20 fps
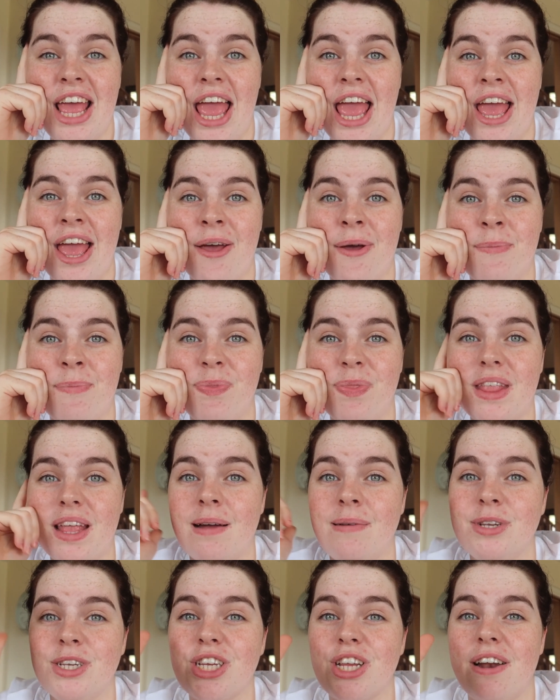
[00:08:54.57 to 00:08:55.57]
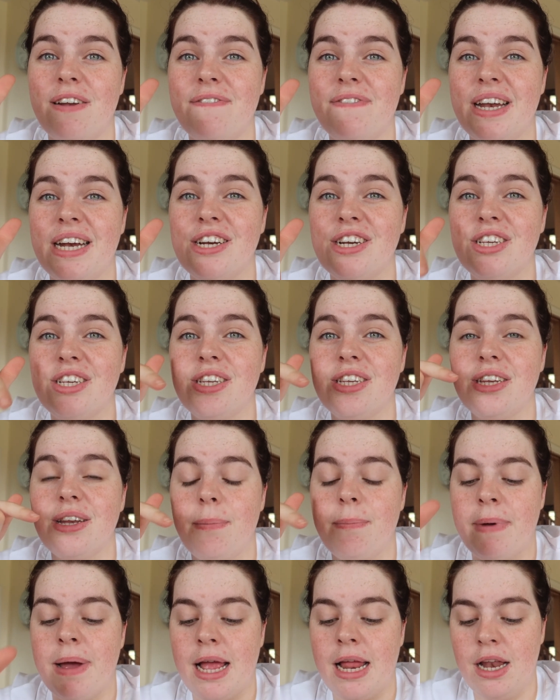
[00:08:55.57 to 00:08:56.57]
And um, I'm just gonna finish
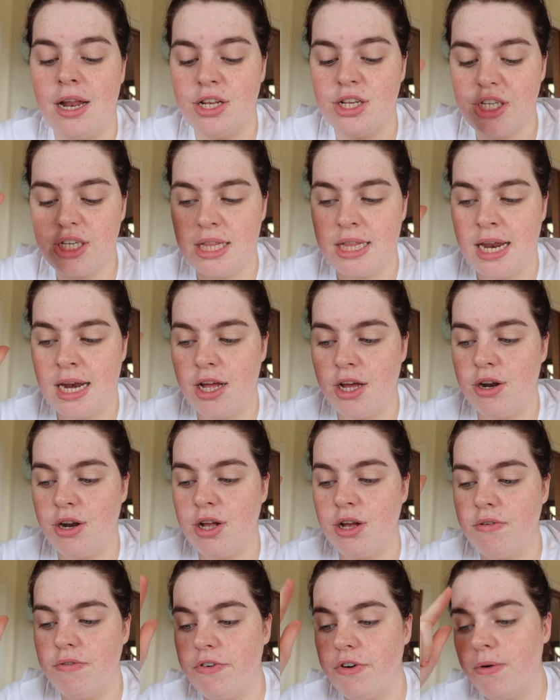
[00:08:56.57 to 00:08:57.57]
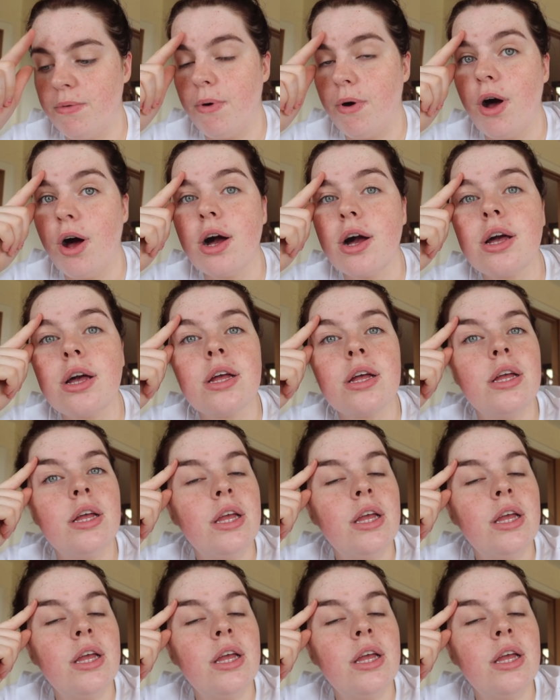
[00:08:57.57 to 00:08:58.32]
my lunch and then I'm gonna go for a walk.